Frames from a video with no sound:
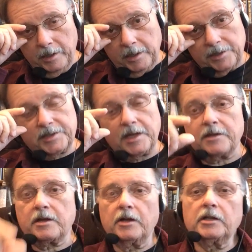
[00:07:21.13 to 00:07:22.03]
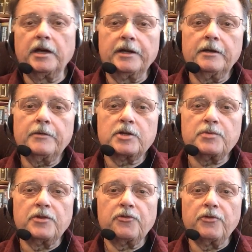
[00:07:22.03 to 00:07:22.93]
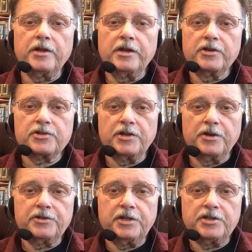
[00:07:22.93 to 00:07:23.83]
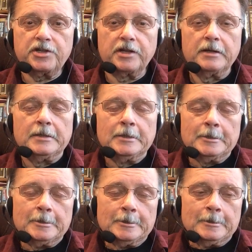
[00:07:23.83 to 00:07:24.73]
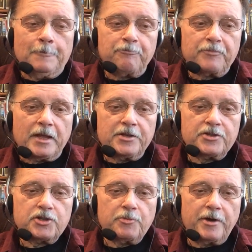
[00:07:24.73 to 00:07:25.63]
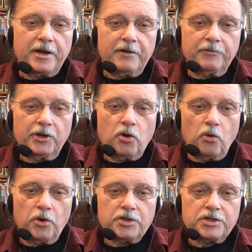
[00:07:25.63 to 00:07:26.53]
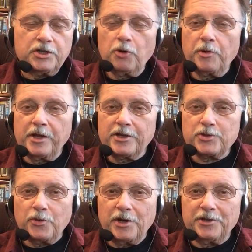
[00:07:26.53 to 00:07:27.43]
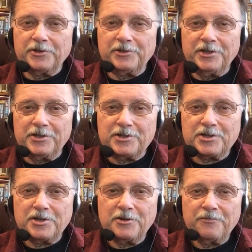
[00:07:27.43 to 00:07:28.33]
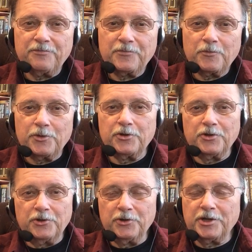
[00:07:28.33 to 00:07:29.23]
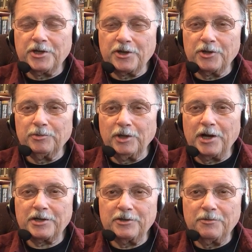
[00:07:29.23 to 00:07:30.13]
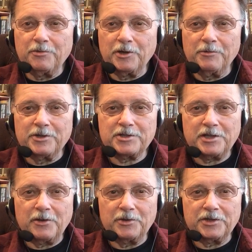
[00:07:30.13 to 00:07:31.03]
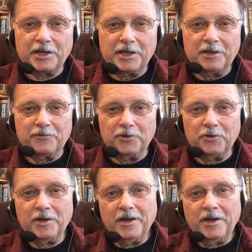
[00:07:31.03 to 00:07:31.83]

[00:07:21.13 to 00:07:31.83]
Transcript: in South Carolina. I spent 3 years there teaching just about every course that nobody else wanted to teach. When you're the new kid on the block, you pretty much take what they give you.